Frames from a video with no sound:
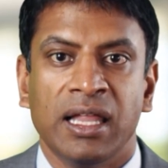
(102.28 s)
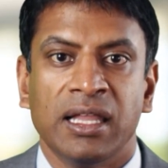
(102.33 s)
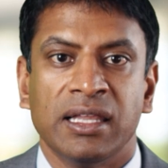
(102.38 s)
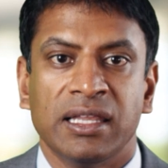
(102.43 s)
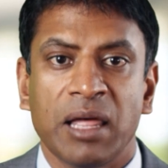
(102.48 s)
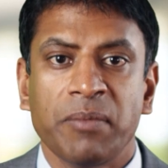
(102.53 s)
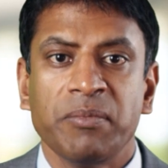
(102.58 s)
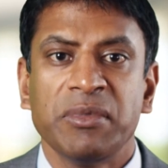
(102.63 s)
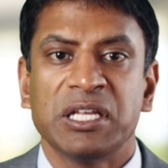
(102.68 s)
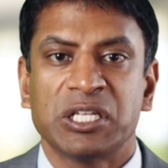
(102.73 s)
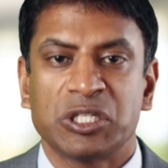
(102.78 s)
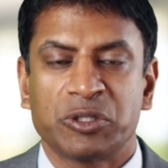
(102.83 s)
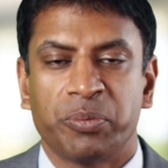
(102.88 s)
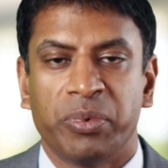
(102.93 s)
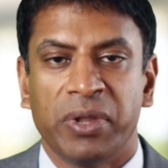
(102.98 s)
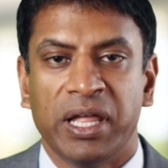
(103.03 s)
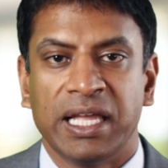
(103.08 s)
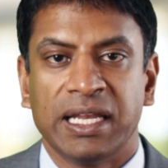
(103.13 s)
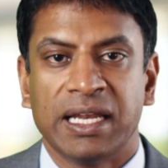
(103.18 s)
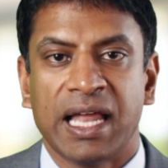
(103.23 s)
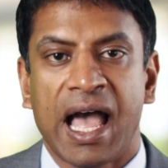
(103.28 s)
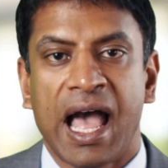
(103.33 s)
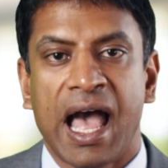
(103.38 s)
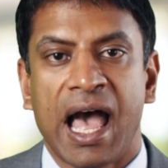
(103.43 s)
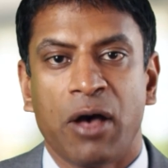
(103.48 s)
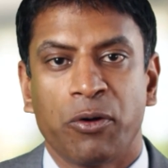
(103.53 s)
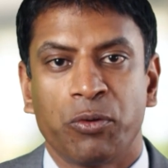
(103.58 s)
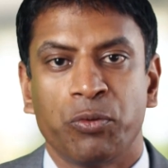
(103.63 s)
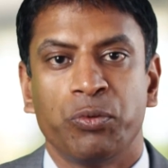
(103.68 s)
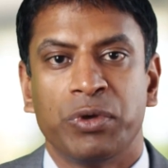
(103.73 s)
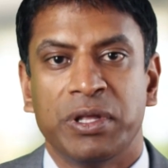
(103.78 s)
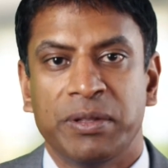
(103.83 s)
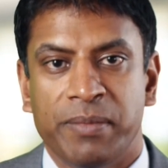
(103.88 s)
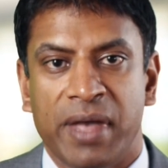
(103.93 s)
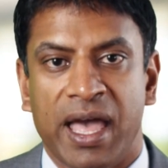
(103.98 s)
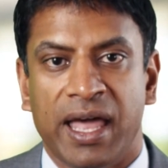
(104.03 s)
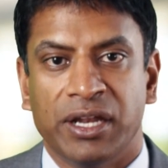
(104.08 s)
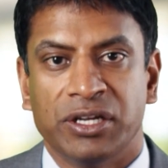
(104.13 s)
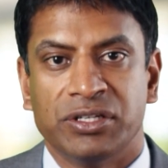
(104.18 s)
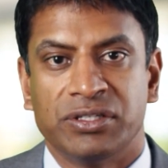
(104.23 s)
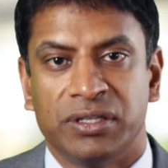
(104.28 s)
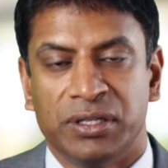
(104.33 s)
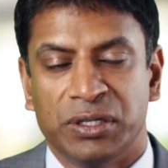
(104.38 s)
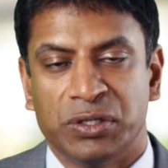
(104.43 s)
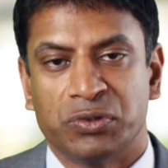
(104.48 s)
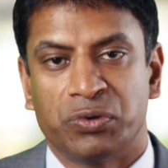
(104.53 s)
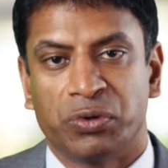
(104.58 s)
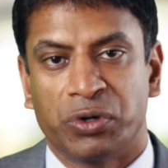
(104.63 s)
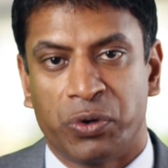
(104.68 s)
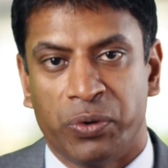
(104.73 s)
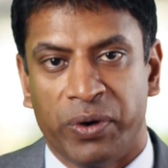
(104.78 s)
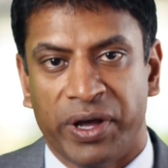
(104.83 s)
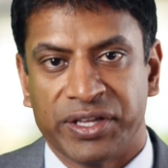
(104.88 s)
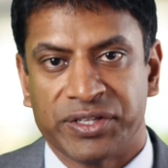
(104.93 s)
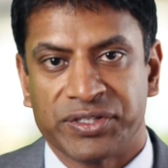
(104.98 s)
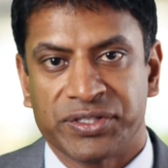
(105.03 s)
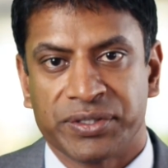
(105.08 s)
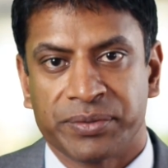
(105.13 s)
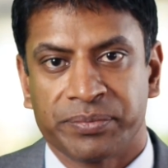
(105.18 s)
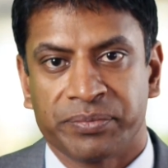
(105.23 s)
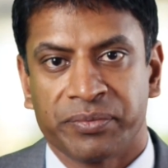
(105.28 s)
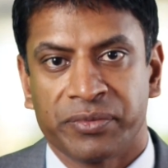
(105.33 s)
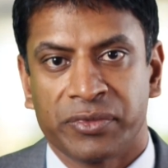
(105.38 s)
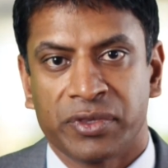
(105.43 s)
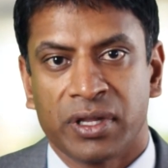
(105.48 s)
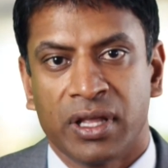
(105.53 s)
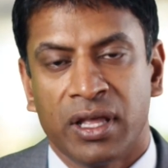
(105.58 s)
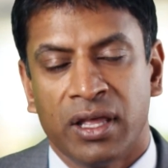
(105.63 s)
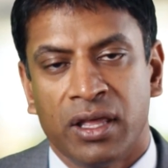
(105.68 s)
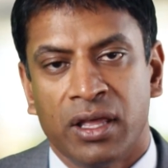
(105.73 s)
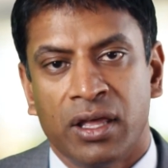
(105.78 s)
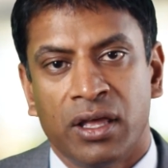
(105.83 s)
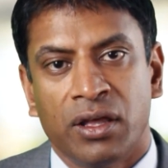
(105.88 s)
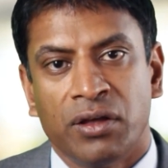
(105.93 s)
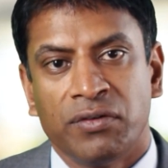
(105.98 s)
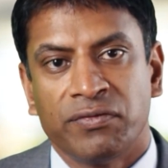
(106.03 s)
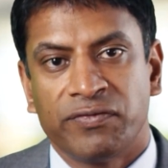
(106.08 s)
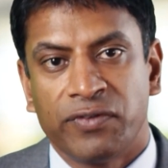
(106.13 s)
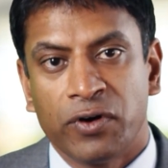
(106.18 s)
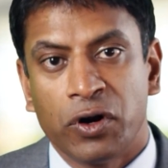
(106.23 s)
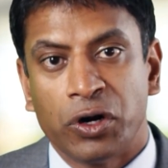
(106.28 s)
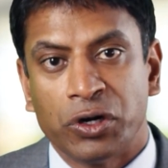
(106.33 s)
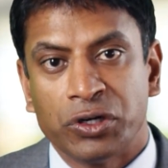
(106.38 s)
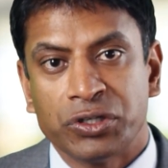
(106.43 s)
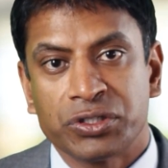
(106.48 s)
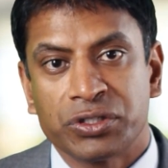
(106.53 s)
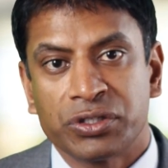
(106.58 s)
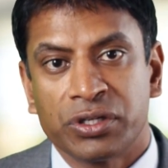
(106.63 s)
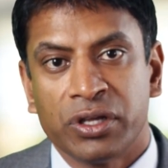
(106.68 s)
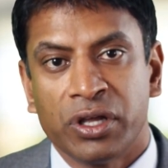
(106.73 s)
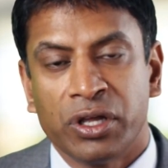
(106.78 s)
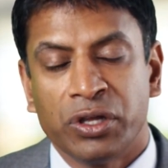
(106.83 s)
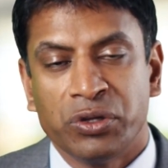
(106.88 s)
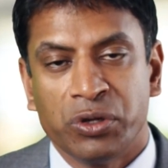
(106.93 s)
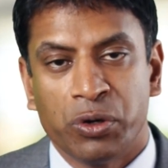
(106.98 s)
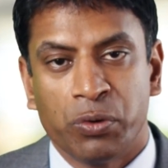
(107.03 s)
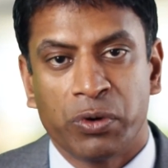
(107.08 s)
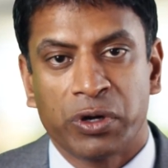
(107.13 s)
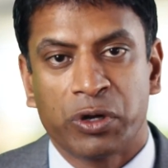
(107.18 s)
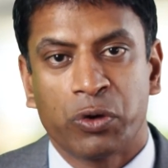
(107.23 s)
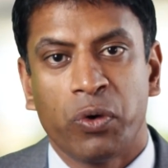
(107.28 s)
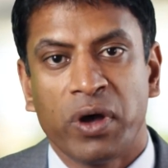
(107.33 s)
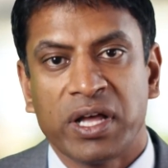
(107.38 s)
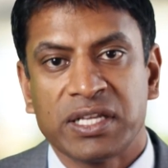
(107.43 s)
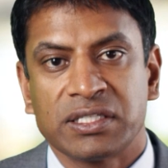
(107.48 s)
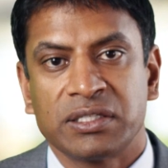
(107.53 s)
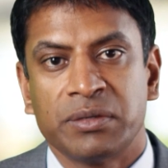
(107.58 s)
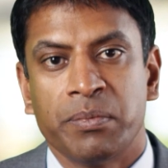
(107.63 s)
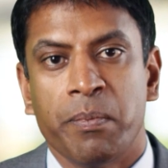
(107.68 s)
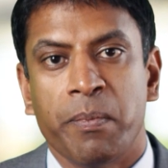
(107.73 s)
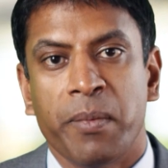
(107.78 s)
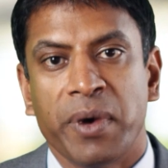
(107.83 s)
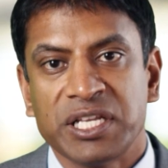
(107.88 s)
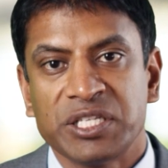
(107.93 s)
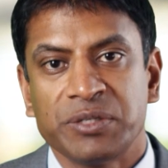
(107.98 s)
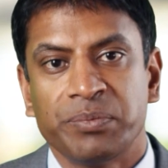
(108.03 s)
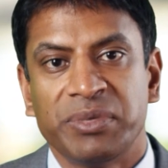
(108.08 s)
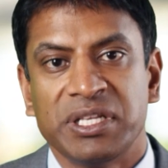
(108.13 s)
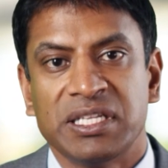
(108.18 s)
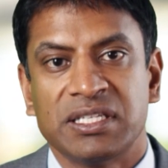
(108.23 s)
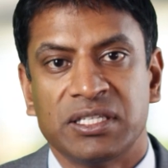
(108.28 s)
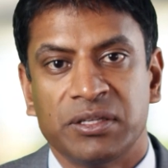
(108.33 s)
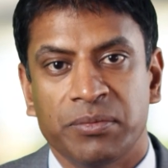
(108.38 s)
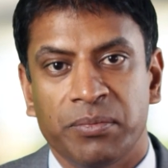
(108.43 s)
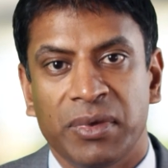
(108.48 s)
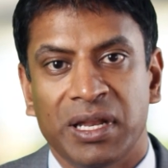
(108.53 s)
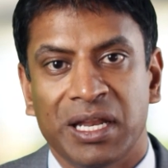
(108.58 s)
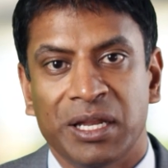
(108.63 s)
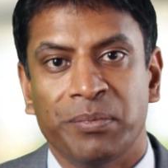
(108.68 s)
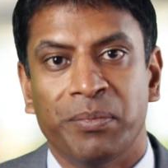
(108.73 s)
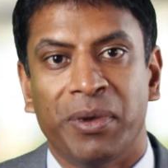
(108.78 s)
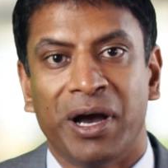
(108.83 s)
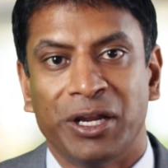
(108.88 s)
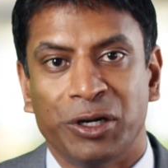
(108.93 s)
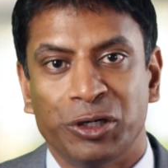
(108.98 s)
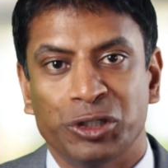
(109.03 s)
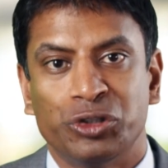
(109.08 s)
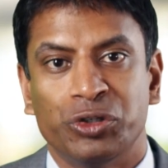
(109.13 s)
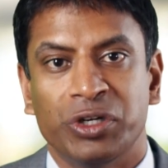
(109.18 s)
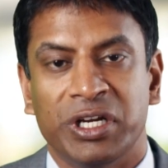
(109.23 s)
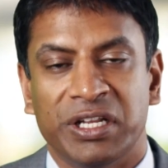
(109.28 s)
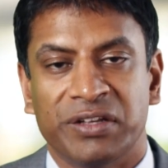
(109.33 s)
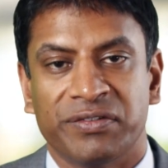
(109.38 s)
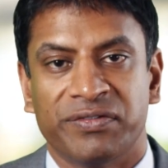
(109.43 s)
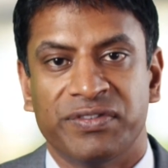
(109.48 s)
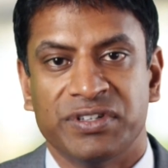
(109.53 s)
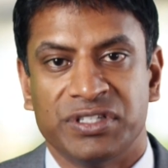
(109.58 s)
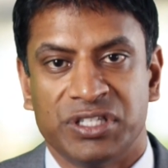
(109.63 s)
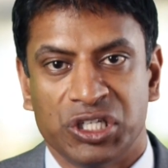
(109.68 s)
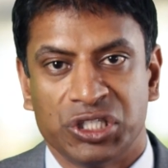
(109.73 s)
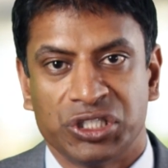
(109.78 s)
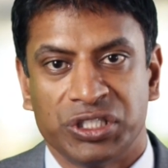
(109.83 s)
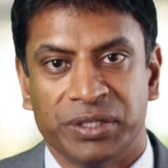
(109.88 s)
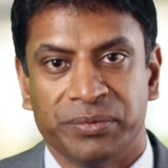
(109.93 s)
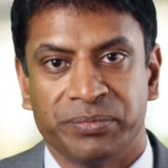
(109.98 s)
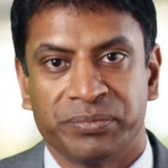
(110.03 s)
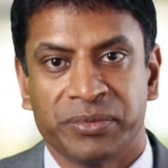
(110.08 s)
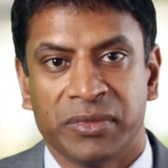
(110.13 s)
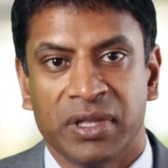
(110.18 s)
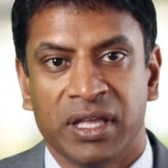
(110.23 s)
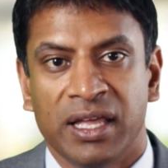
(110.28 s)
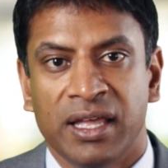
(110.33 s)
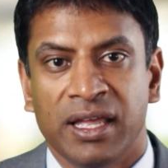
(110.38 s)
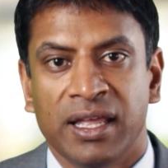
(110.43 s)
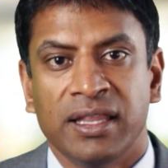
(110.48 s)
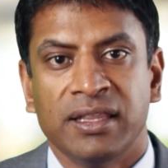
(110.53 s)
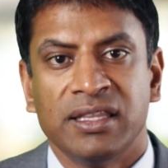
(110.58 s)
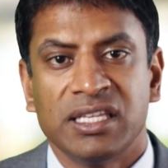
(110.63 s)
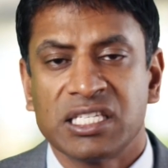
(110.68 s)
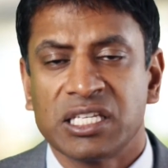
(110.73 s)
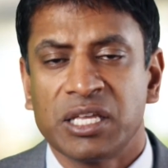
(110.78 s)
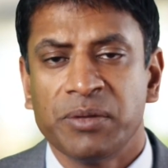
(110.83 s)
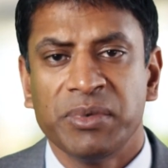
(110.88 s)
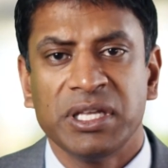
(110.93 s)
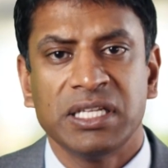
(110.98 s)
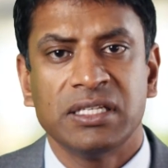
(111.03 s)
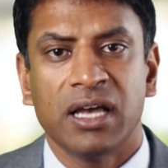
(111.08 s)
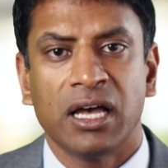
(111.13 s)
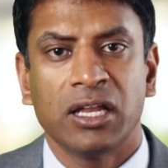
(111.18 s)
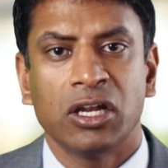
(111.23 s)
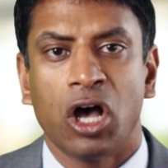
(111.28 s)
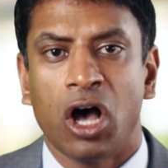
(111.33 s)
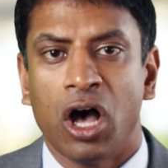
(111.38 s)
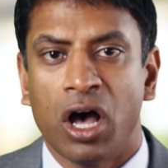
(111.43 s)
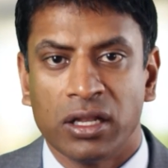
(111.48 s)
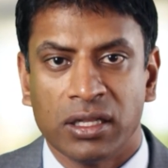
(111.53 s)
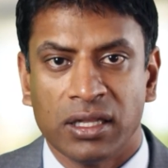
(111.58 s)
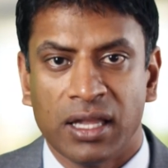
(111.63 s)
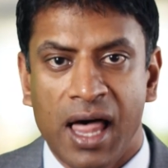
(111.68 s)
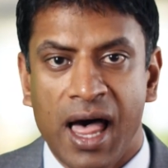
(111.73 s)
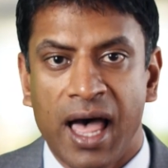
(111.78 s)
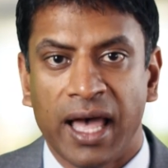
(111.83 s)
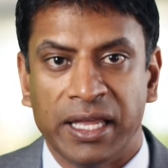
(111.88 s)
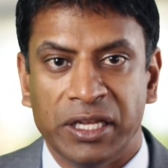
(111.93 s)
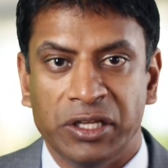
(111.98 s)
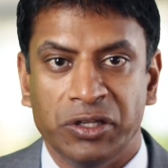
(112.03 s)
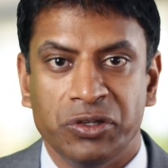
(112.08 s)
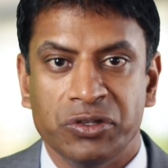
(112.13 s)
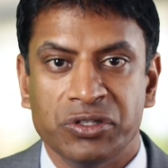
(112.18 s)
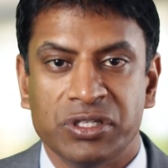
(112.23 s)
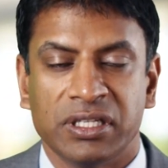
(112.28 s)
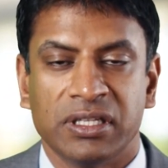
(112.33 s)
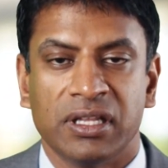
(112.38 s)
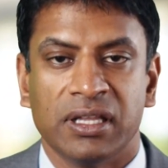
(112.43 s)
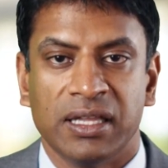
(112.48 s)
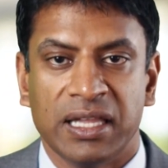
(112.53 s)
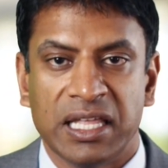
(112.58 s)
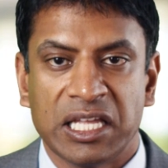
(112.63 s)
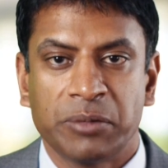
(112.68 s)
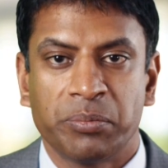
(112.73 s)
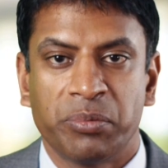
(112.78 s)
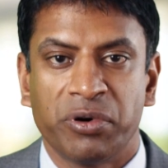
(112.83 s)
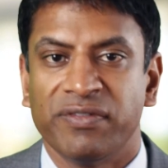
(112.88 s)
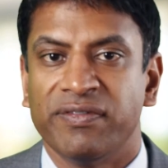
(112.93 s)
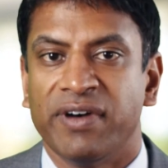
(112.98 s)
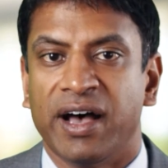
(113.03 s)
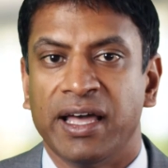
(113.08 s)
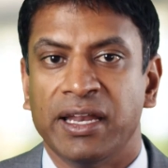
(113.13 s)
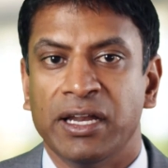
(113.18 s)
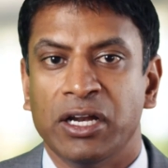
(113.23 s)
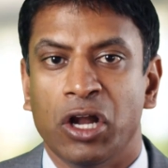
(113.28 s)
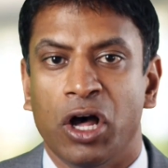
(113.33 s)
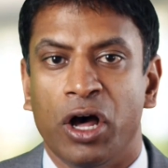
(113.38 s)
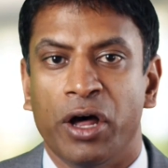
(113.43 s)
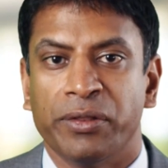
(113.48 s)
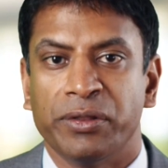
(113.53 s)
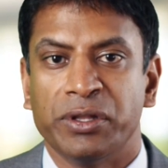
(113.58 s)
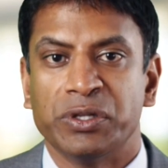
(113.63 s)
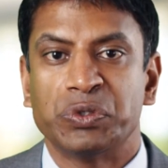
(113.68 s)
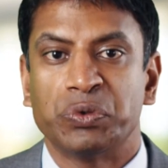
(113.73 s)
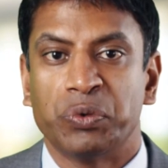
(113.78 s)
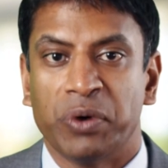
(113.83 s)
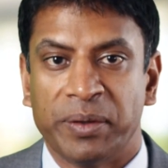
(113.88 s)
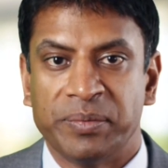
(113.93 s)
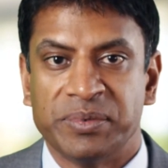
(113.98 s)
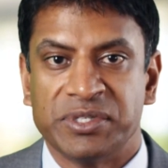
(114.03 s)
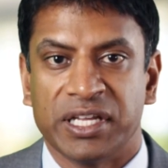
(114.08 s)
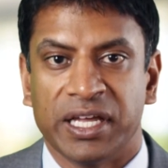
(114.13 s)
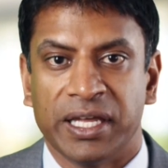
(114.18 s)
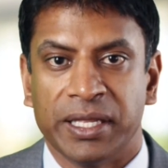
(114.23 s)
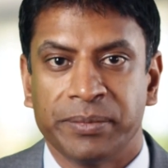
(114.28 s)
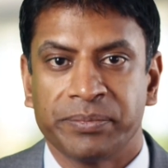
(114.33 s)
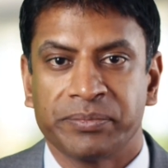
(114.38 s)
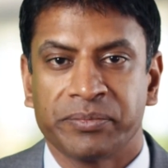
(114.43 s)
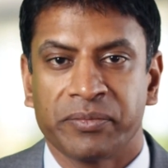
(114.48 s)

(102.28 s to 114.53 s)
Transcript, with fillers: Let me explain how we manage these requests. First, your request must be submitted by your treating physician. This can be done online using the link provided on this website.